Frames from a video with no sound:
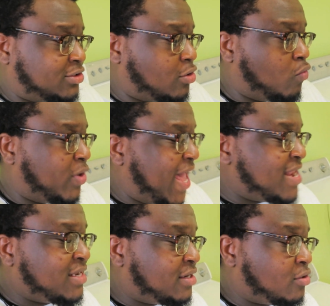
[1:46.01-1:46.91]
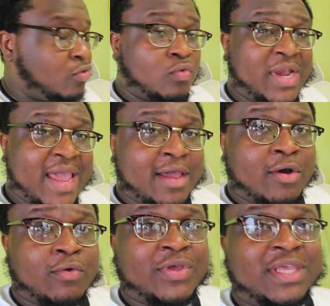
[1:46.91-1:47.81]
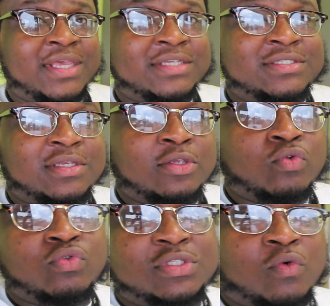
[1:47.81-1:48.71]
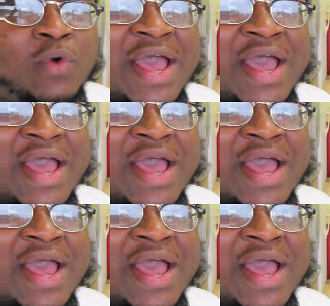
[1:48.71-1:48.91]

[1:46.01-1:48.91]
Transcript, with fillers: So what I need to do now is use the